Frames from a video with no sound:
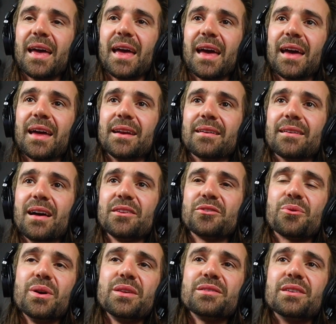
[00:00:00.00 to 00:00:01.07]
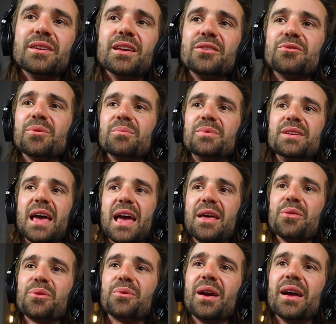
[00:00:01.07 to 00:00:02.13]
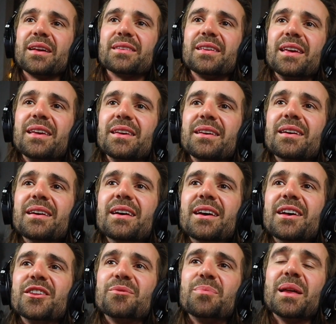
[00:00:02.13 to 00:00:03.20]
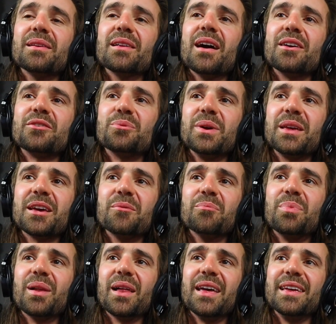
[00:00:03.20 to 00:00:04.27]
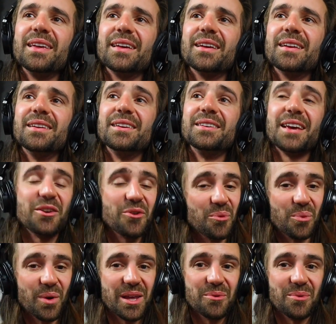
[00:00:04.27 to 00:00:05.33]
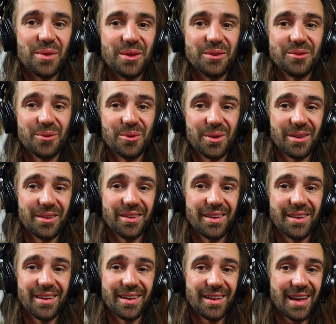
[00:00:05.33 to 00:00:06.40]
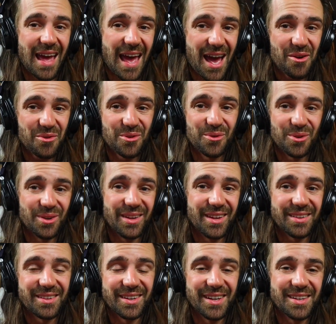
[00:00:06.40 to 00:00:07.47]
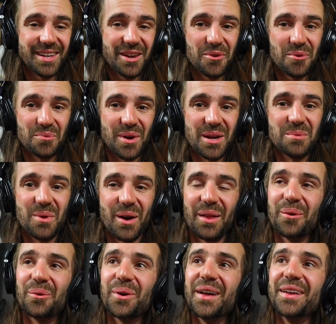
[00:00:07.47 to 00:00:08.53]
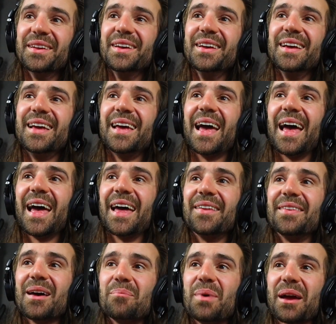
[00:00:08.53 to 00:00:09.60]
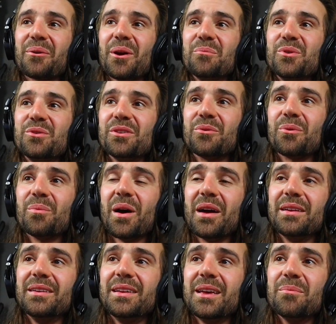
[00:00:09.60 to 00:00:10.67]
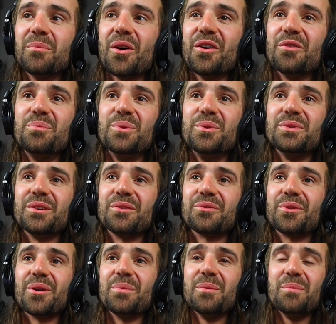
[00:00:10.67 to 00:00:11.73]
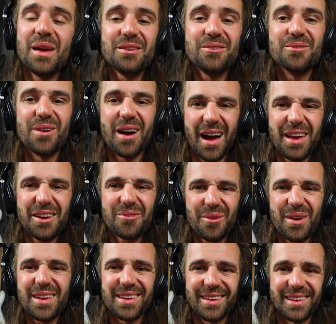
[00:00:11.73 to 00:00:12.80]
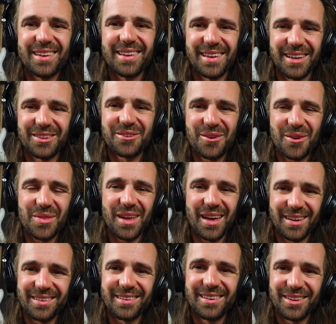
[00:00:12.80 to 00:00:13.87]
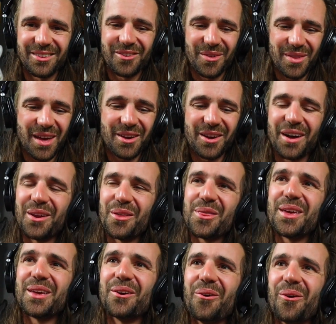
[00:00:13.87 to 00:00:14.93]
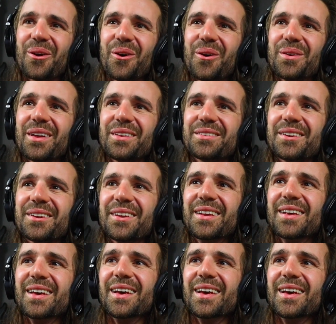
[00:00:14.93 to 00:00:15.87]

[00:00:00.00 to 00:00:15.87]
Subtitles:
And last question is from Danthrax. He spent last weekend playing Nintendo Wii with his daughter. How good is the Nintendo Wii, by the way? And that background music reminded him of music from the menu. I agree. It's got that kind of thing going on, doesn't it?